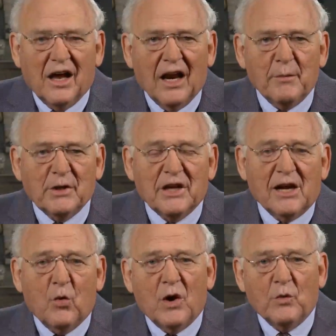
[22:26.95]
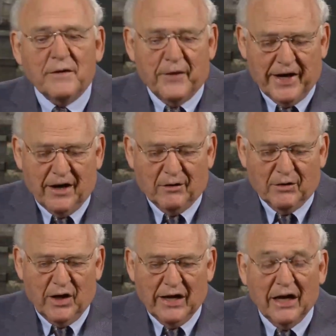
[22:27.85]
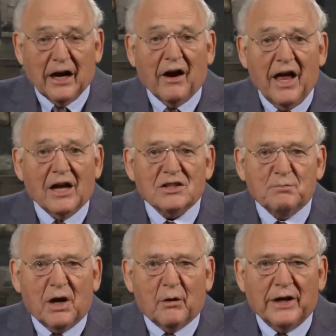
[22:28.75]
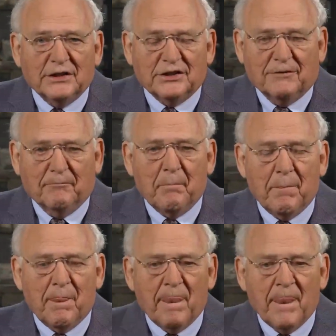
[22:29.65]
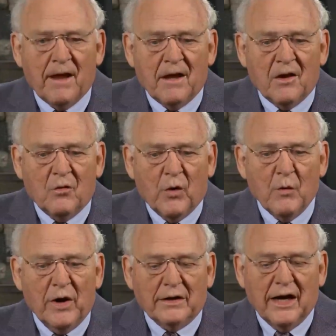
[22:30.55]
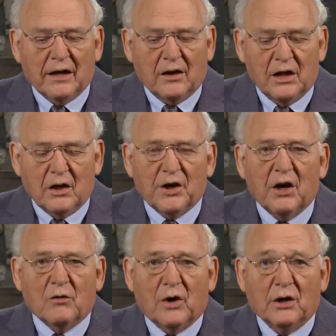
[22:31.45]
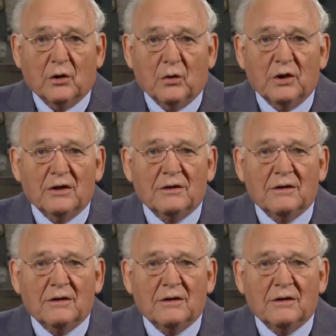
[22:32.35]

And let me tell you what we found in our exploration. We went down a little dirt road,